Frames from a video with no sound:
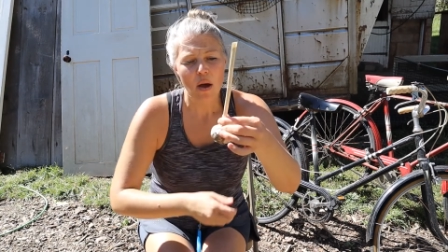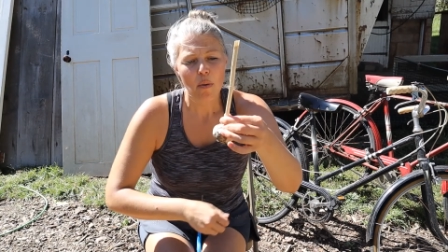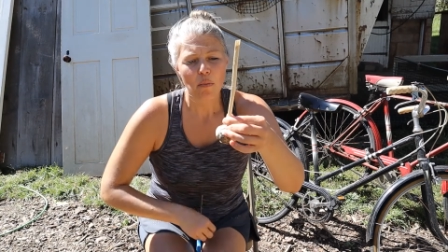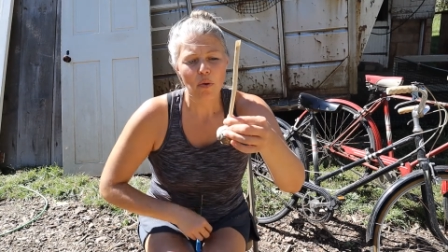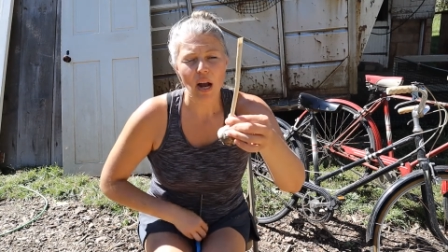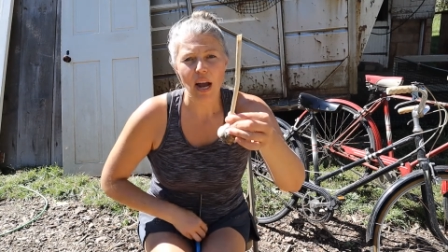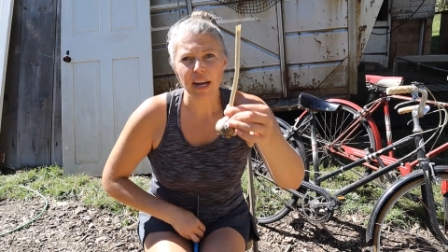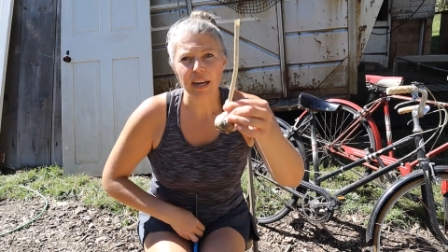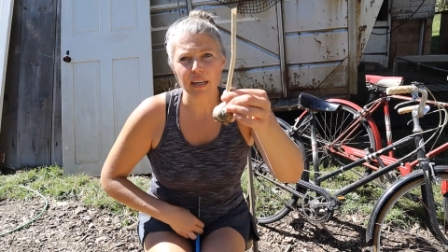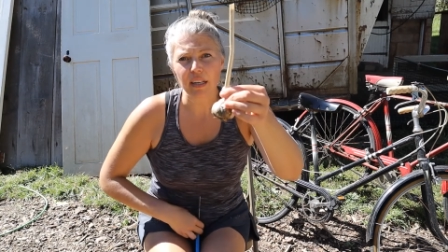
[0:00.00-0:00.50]

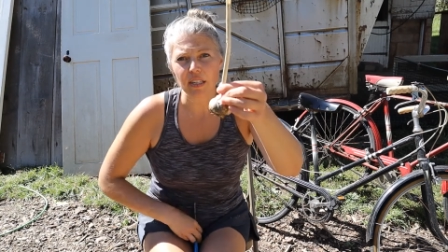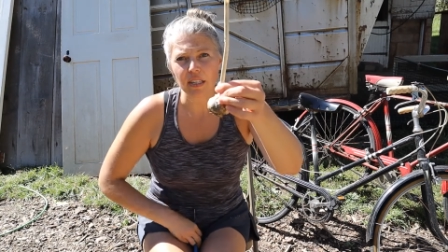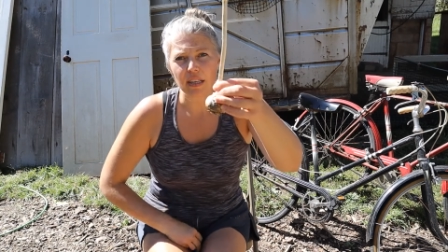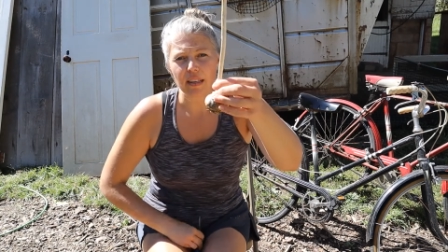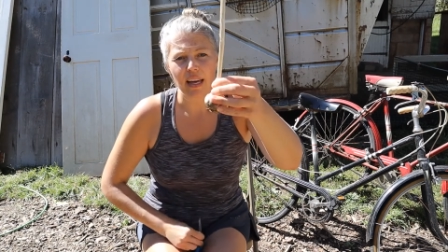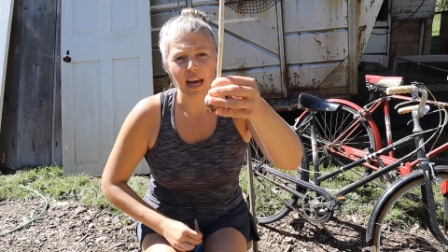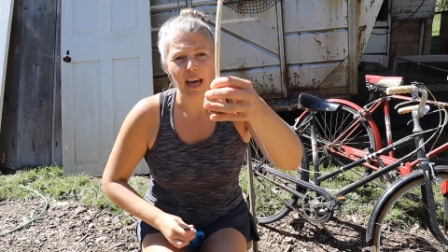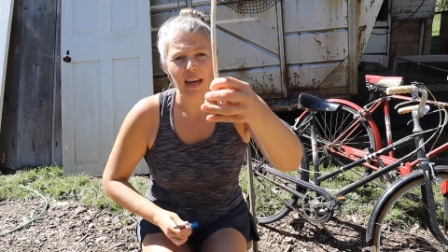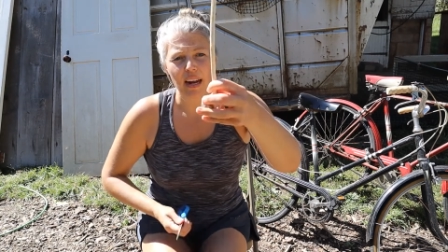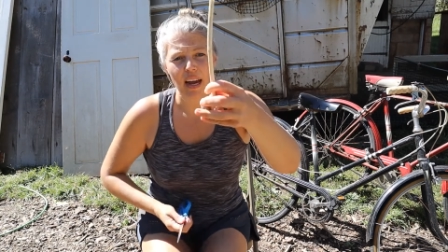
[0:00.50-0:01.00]
Prior to
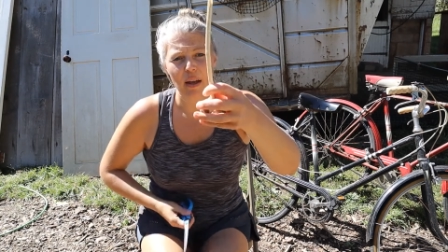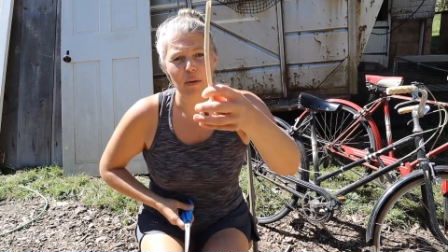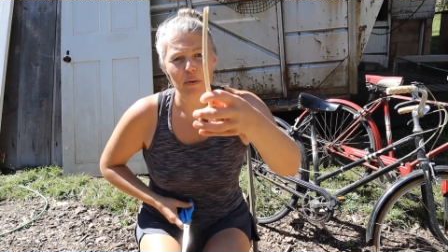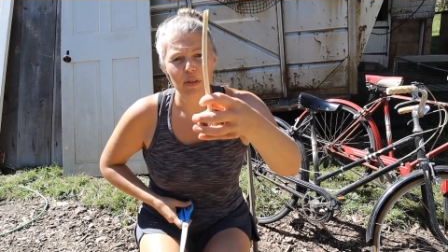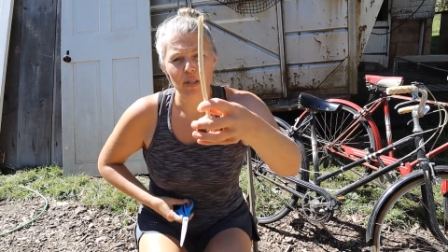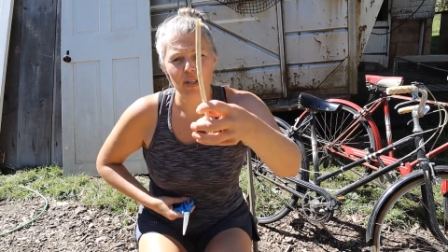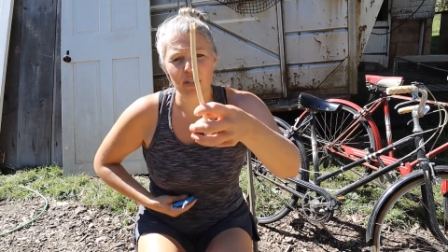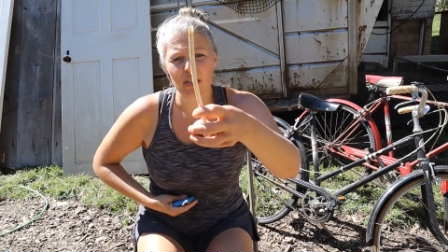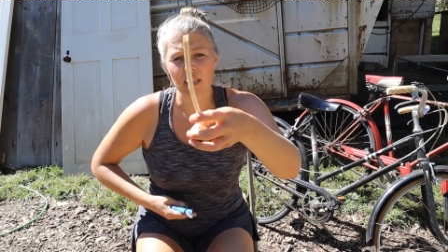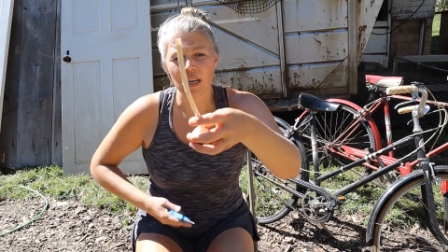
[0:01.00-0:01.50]
that, I
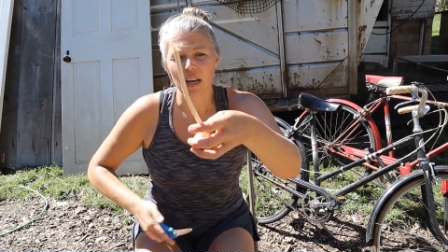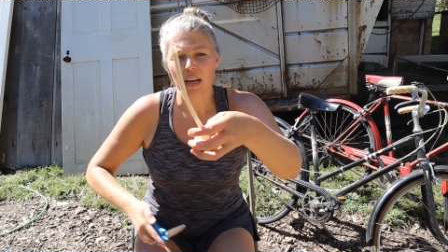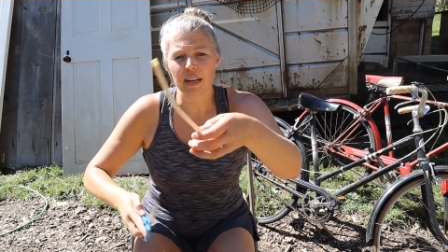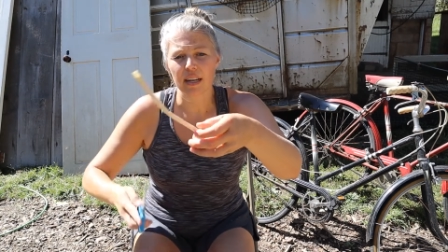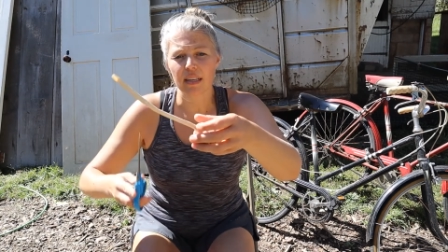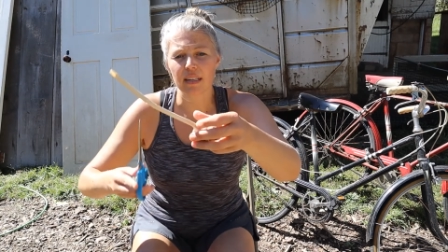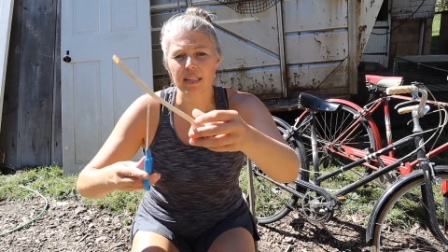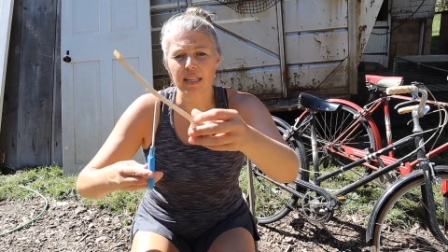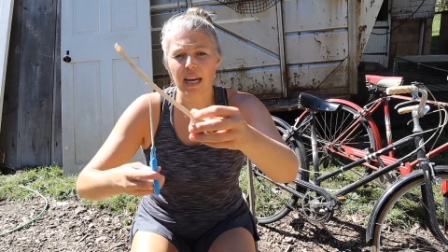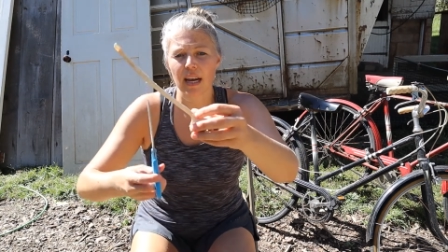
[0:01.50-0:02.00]
would just cut
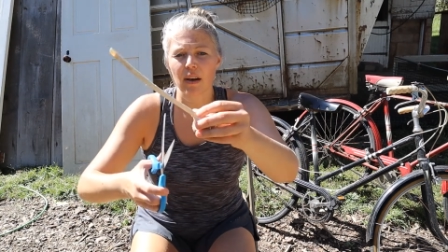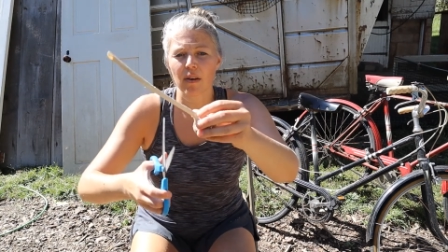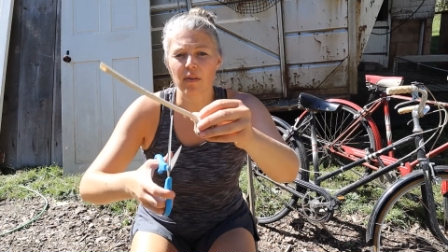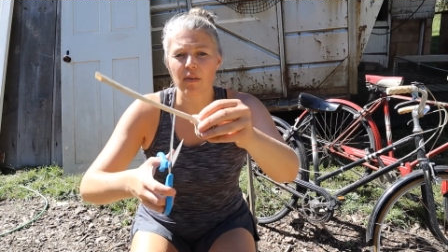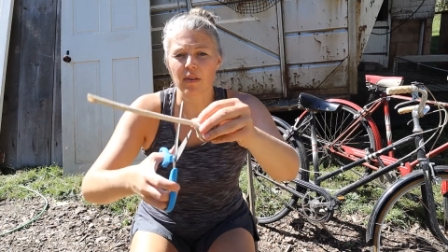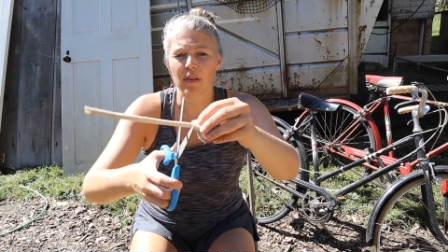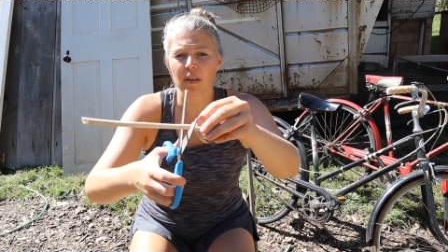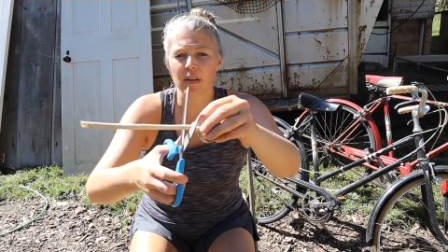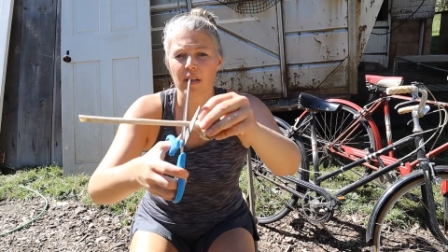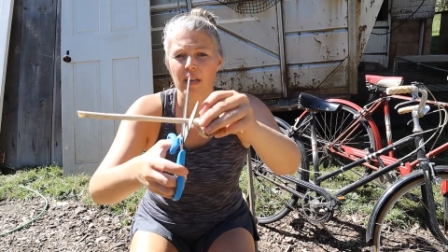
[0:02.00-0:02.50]
it down
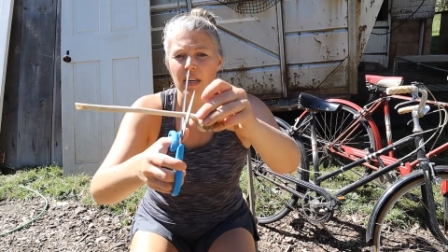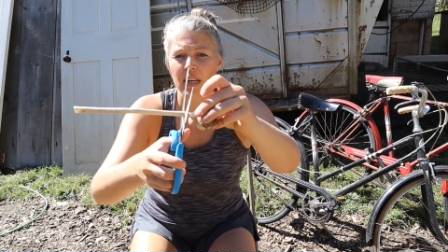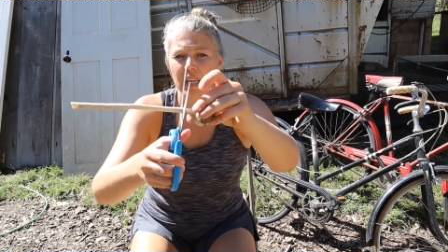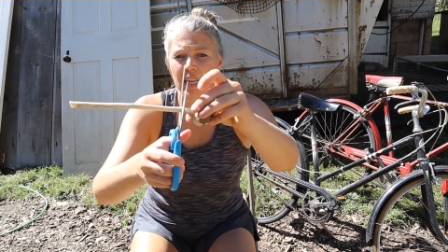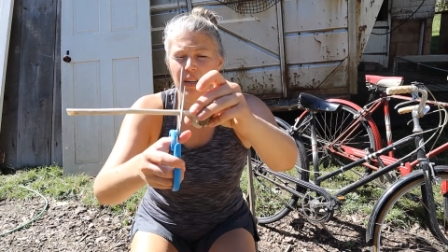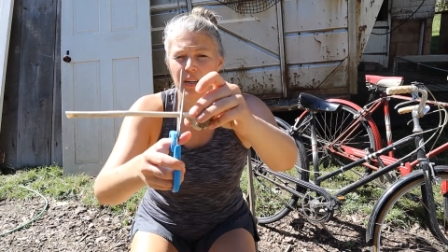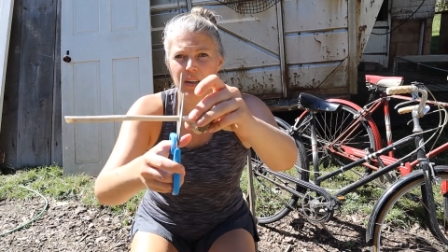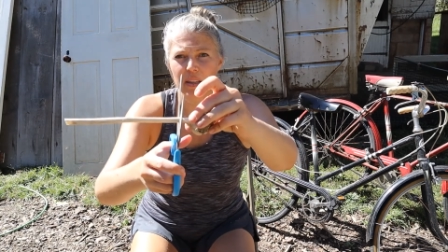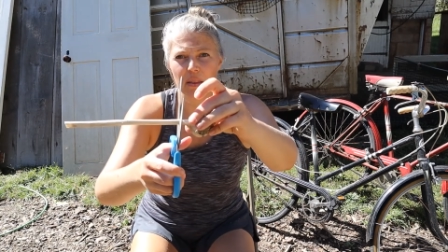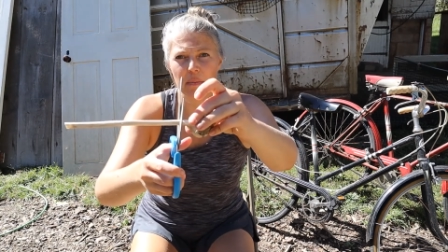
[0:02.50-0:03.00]

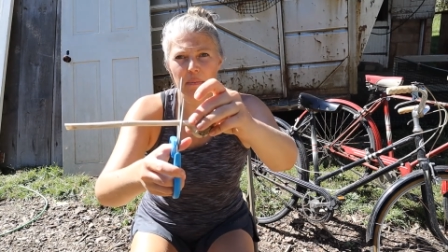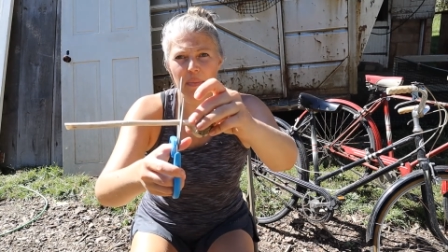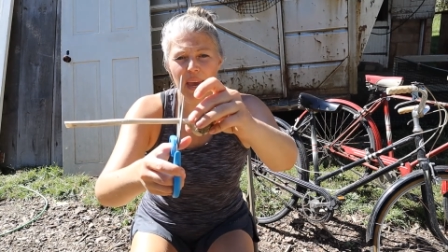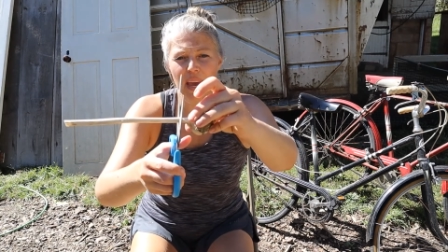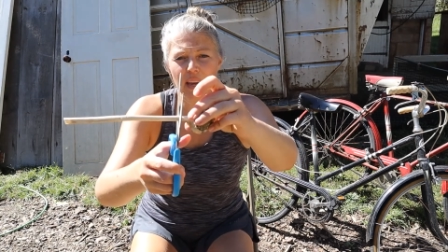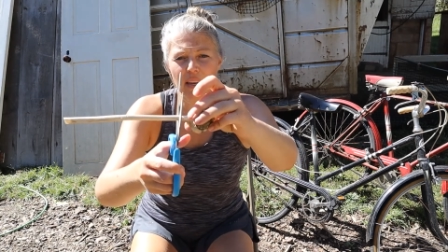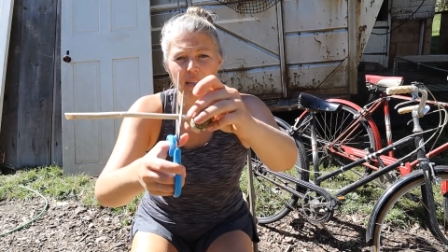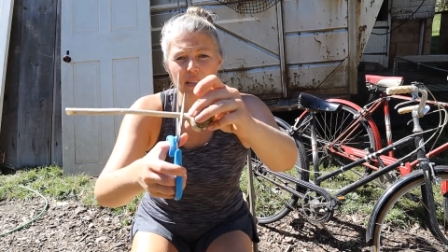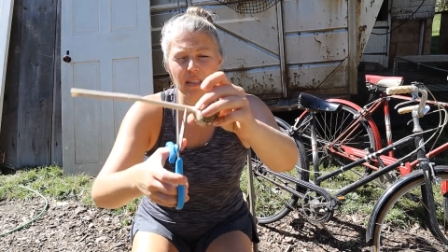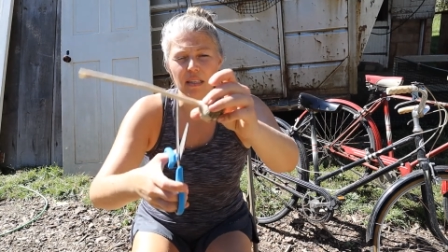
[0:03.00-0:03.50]
here at the
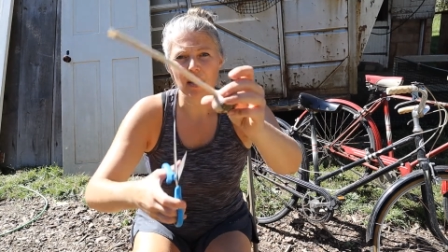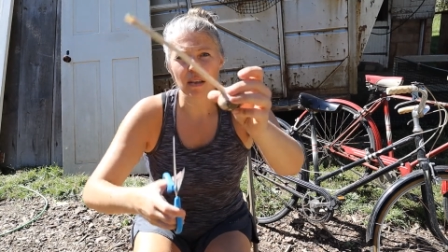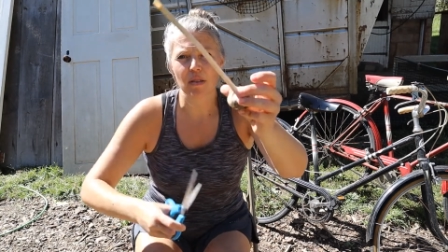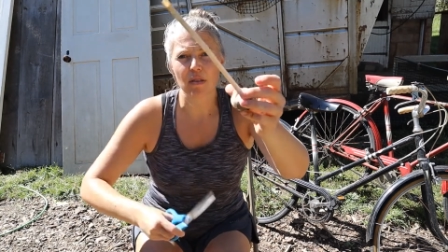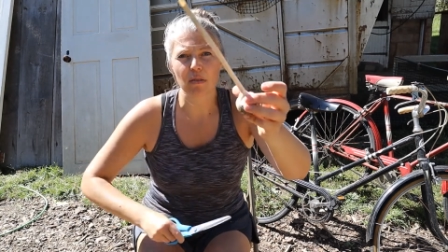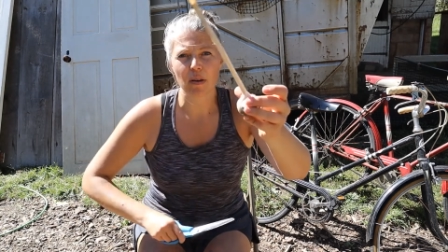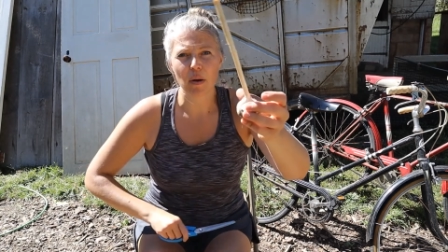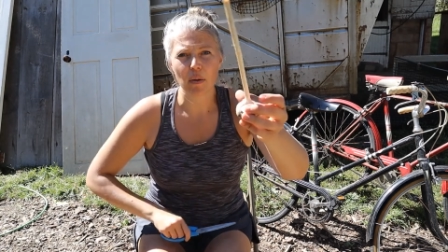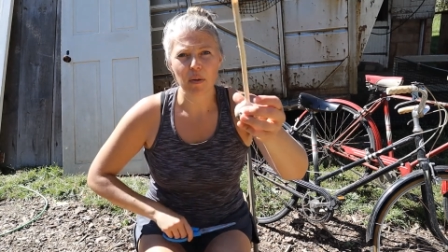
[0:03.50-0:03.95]
base and throw